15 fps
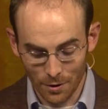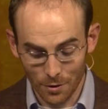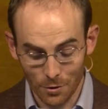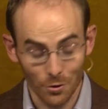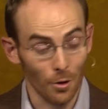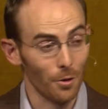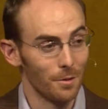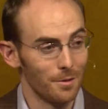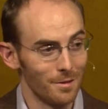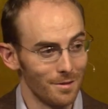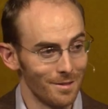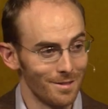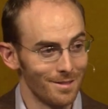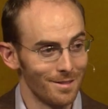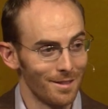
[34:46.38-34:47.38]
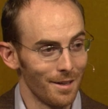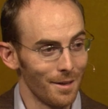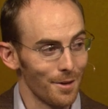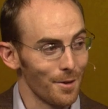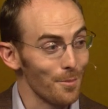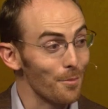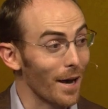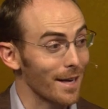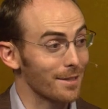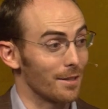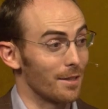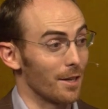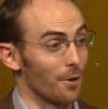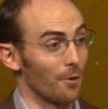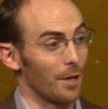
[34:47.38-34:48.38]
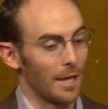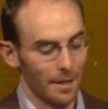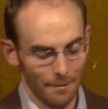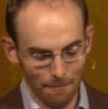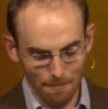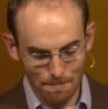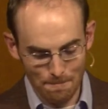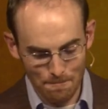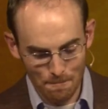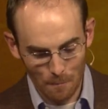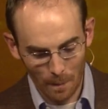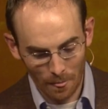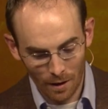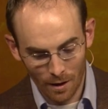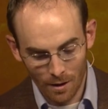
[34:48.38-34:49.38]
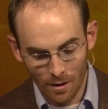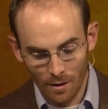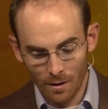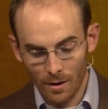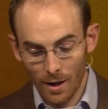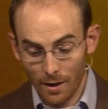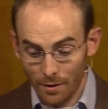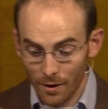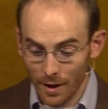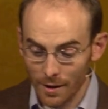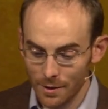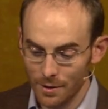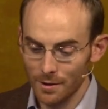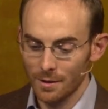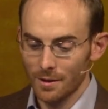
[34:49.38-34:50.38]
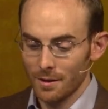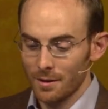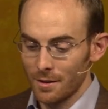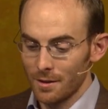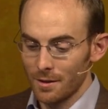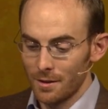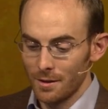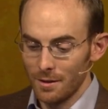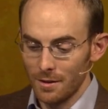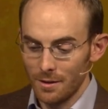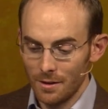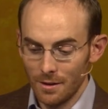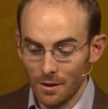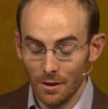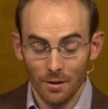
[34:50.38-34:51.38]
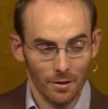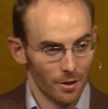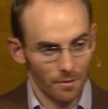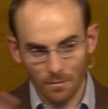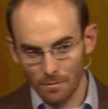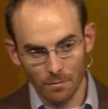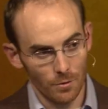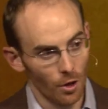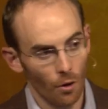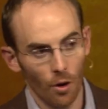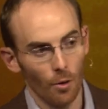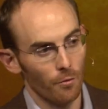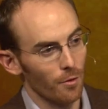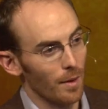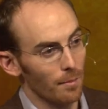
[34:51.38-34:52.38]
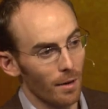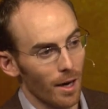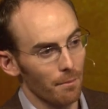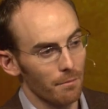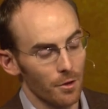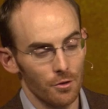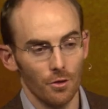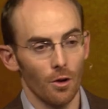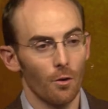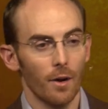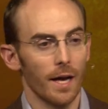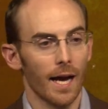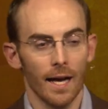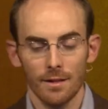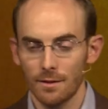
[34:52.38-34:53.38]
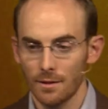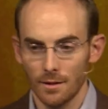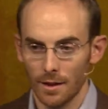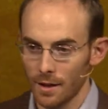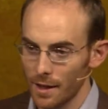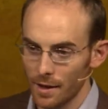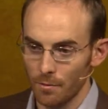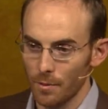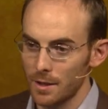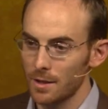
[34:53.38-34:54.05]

So, back to Diggory. He thinks, no hope for my mom. There's no way Aslan's going to give me